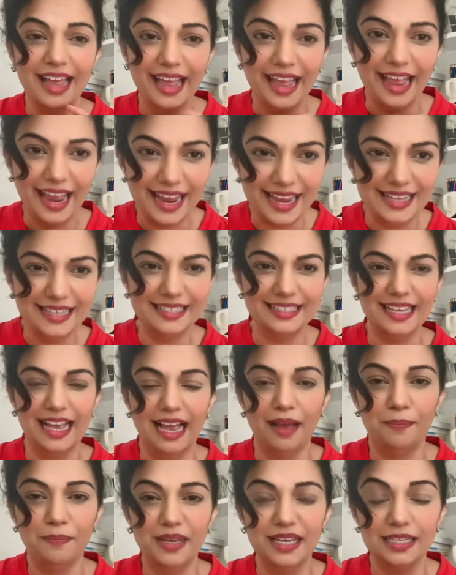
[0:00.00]

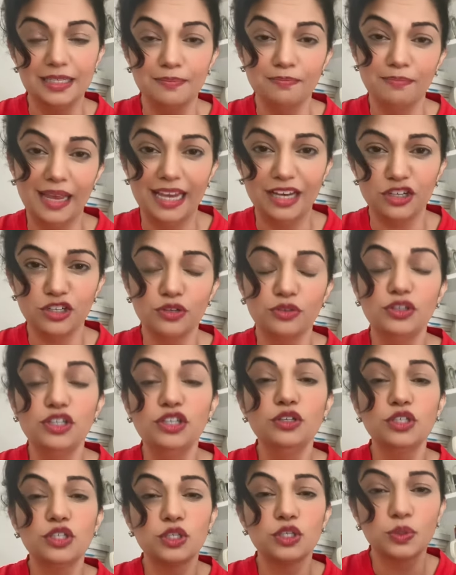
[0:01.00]
ASAP is make sure
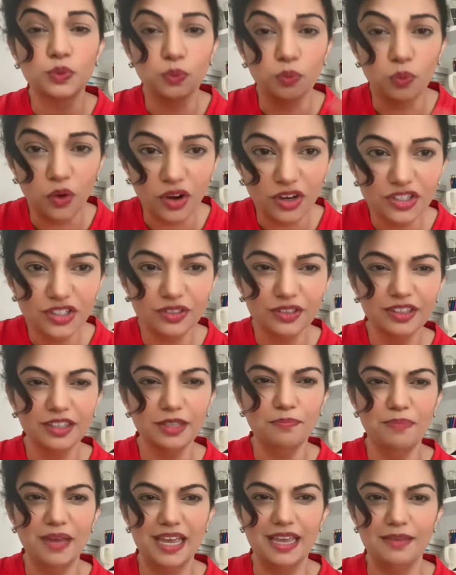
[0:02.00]
you swaddle the
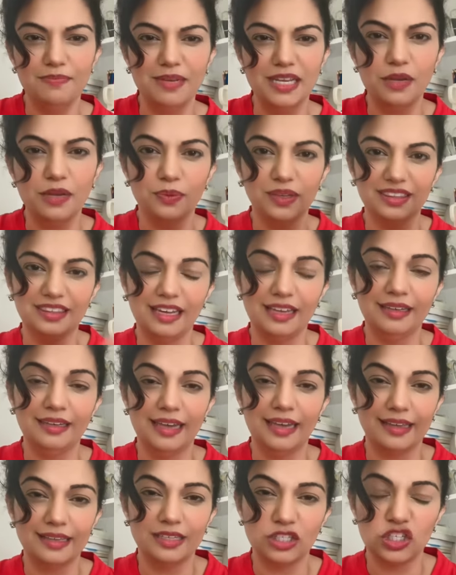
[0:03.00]
baby with their
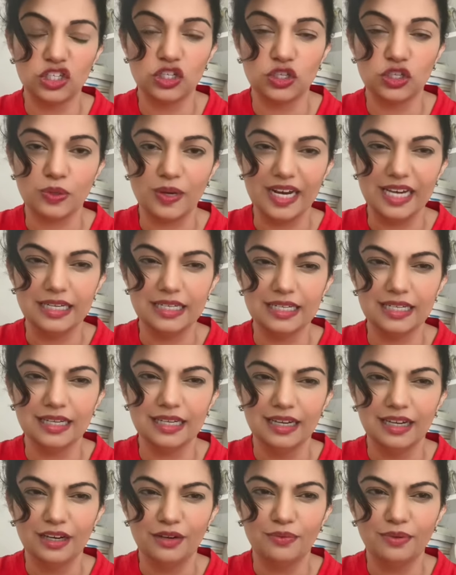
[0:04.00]
legs straight,
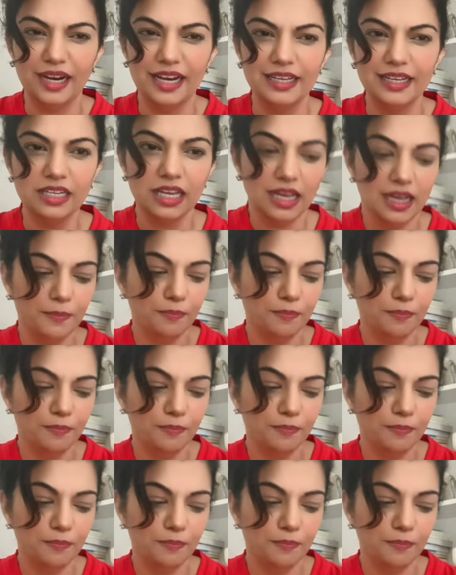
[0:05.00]
right?